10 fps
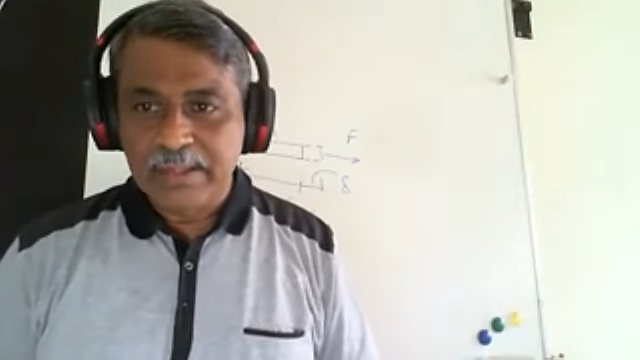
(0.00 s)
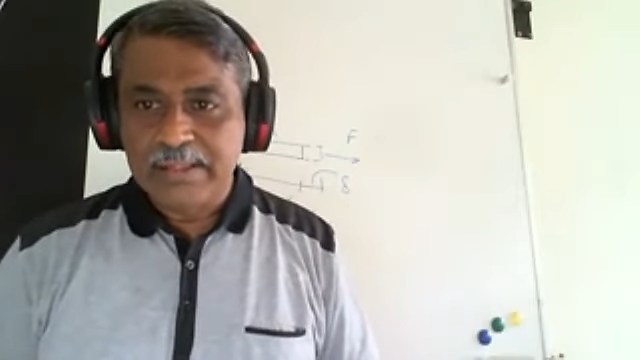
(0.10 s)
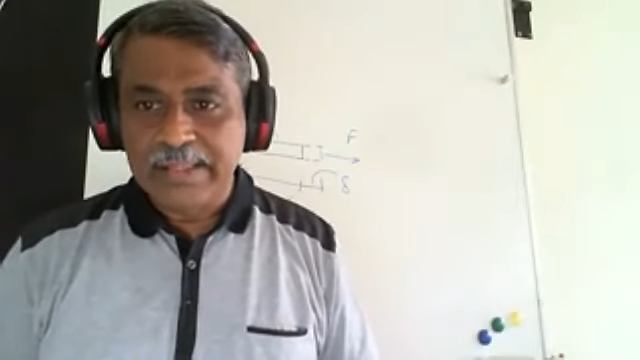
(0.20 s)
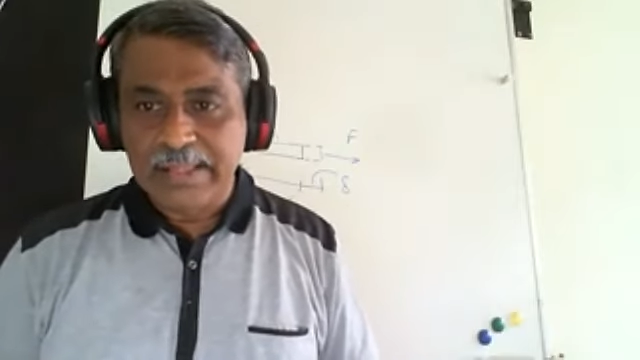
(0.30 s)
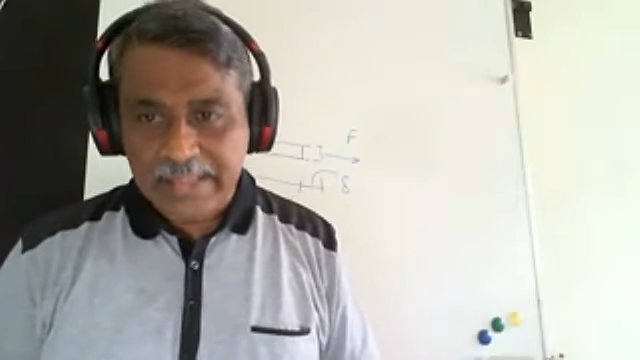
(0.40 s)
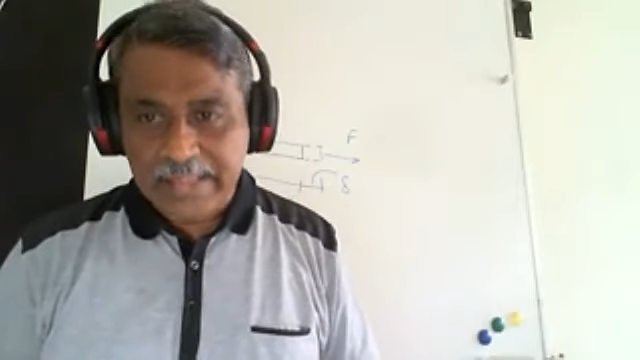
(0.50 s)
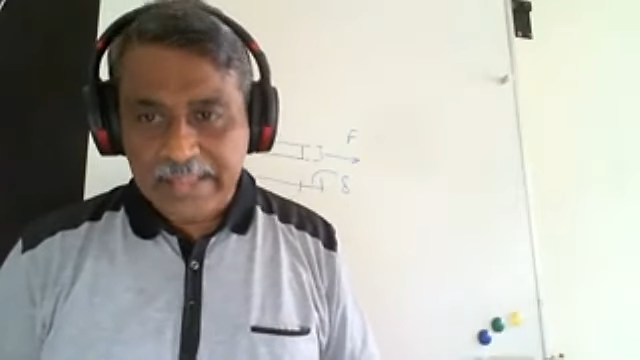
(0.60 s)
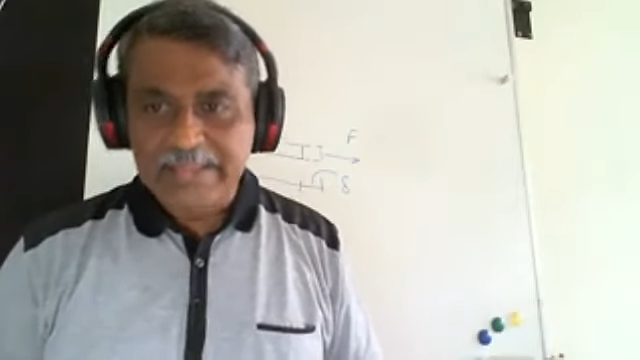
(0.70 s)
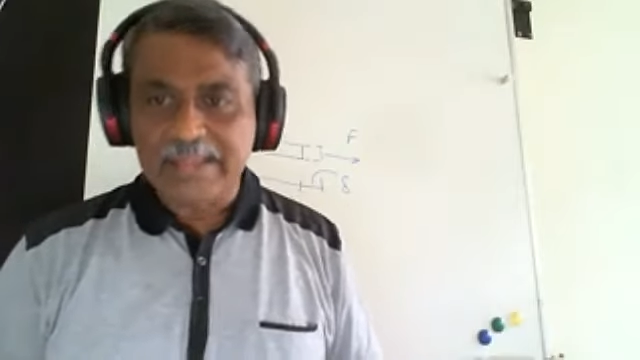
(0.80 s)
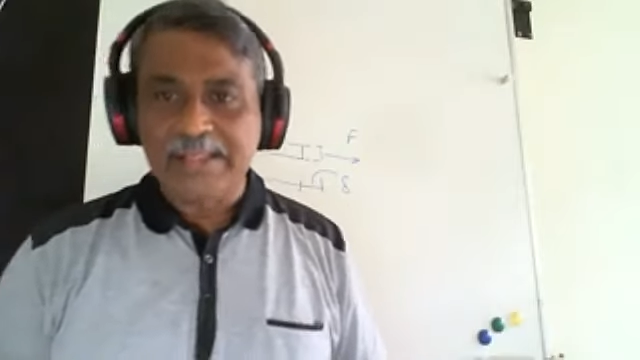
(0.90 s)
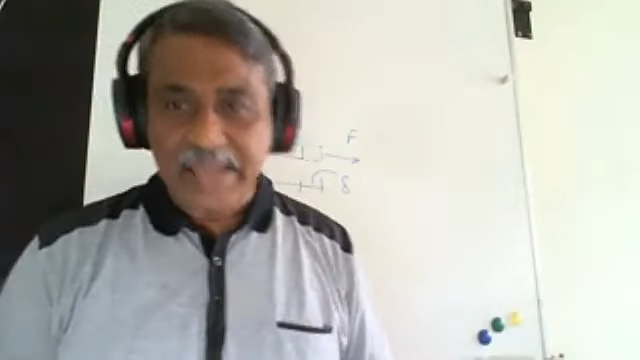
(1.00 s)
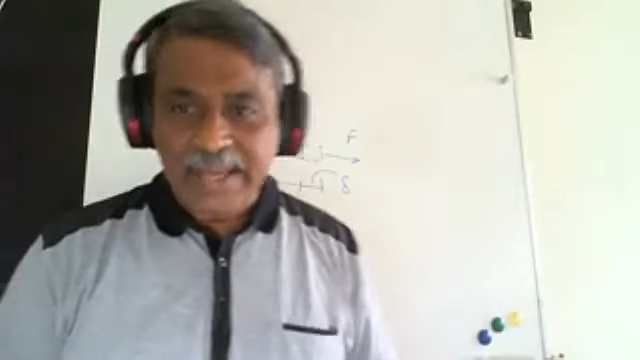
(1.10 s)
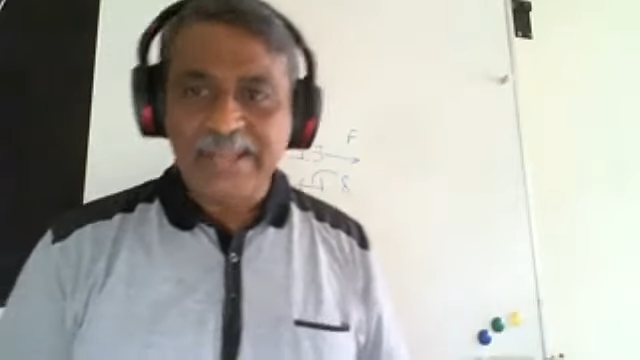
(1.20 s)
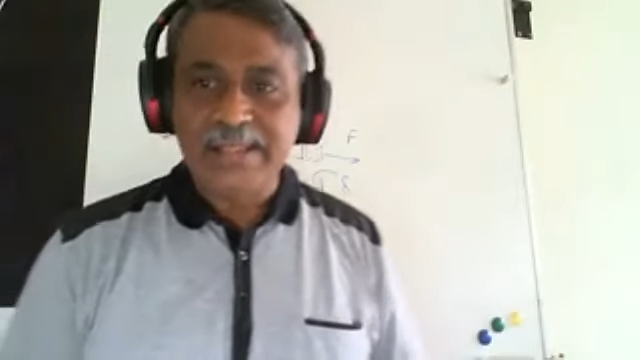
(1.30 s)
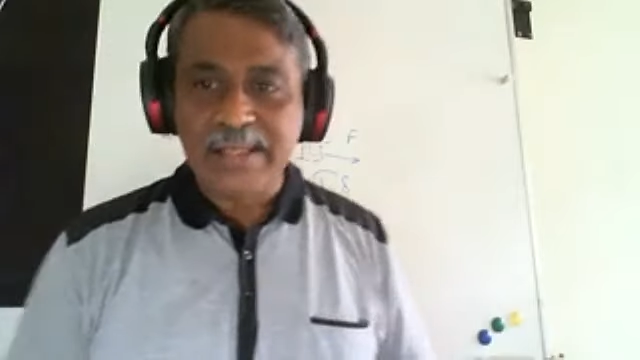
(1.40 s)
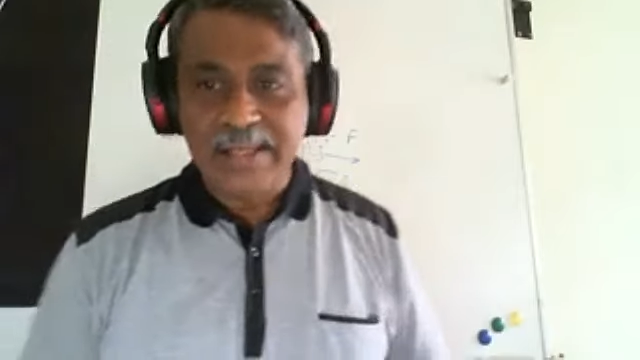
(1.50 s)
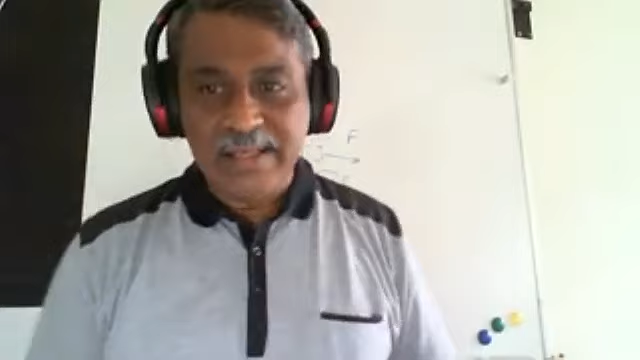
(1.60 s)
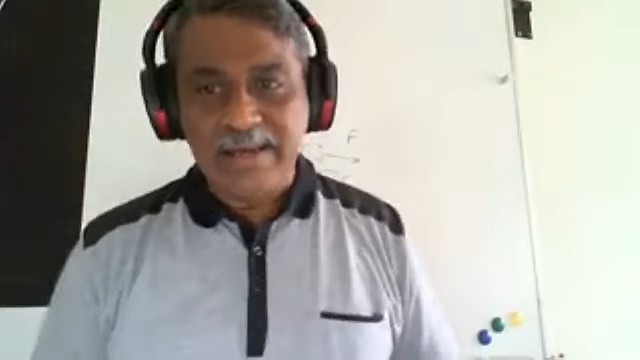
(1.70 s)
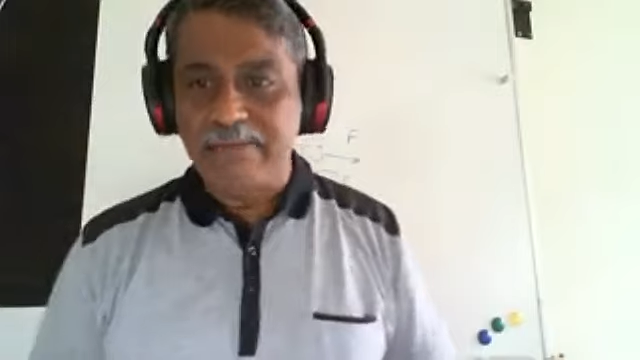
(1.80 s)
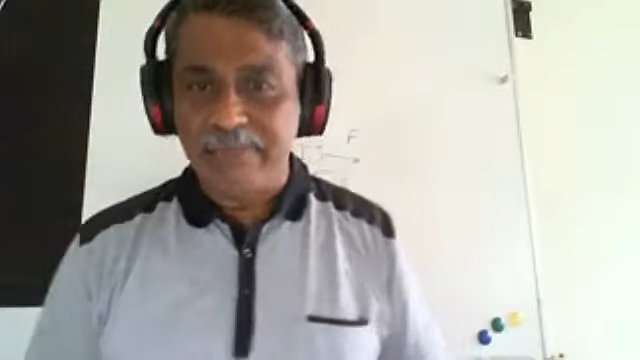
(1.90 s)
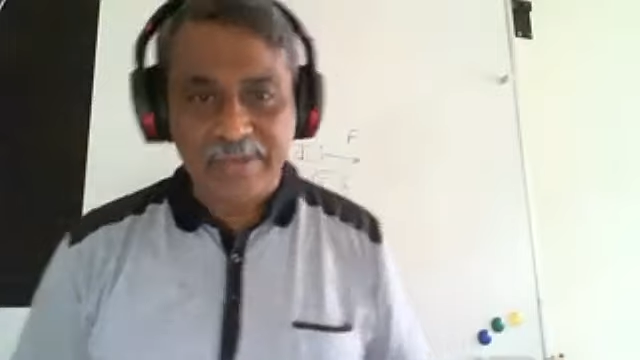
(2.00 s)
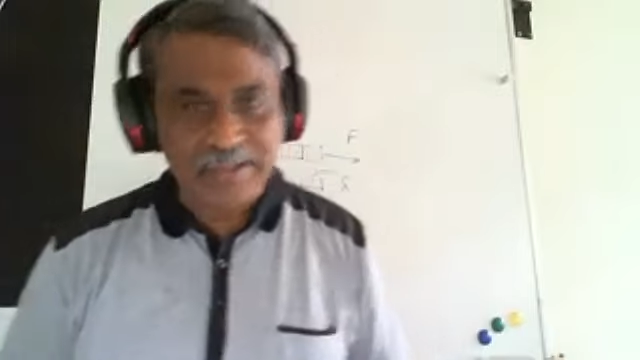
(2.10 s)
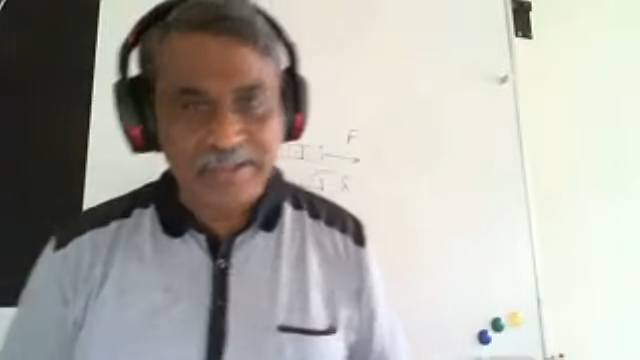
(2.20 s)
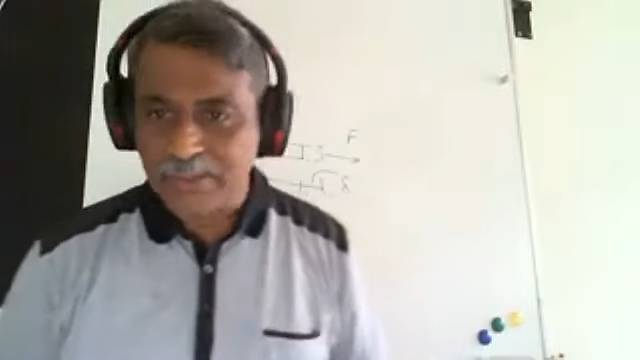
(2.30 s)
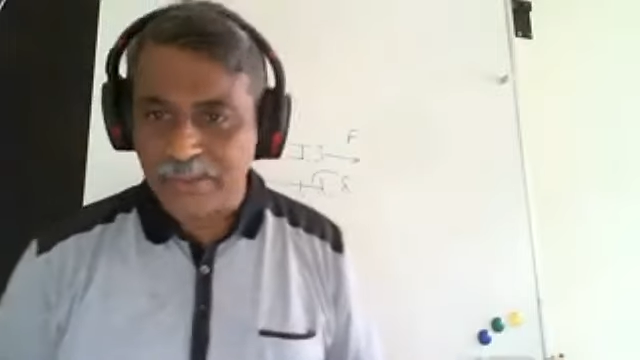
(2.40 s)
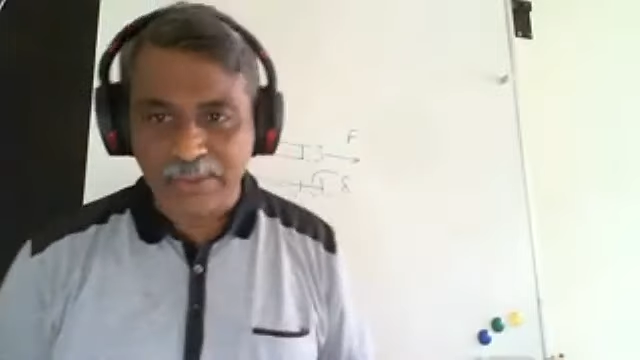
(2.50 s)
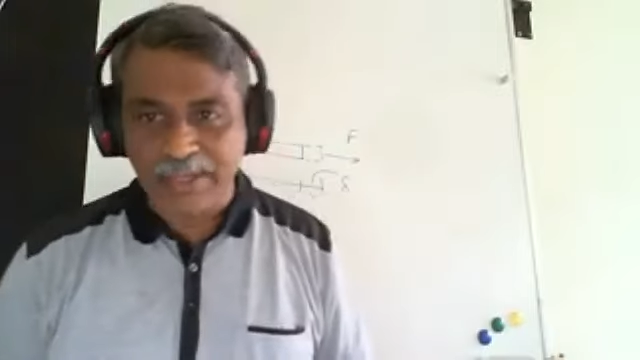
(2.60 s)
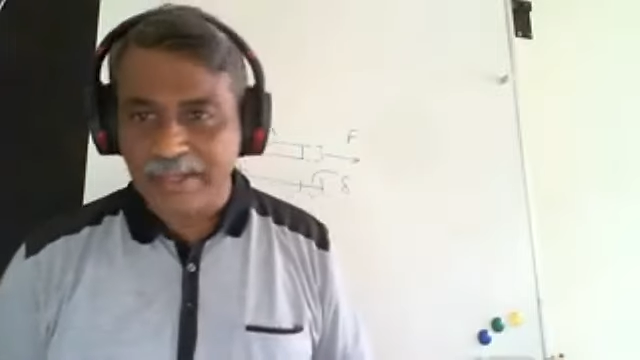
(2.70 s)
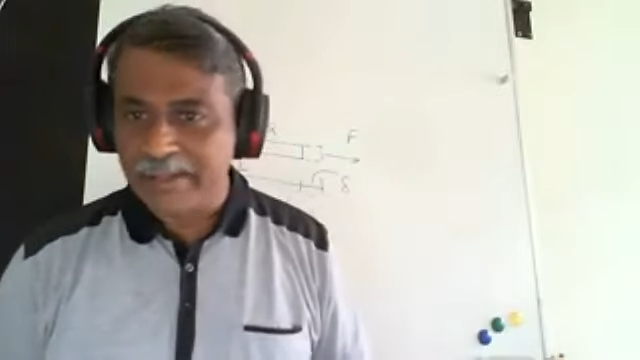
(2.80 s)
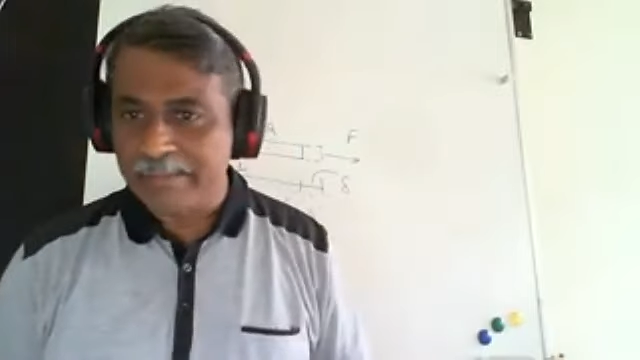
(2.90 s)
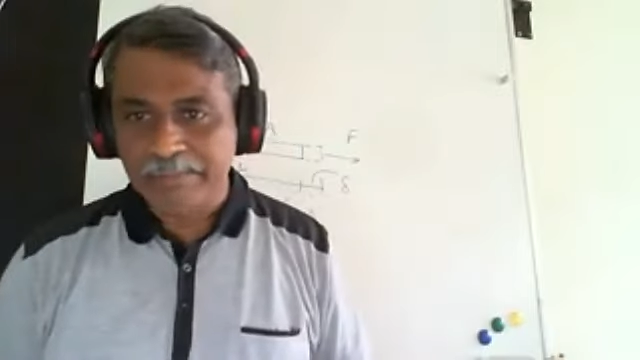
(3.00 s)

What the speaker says: There is a change in reference. Okay.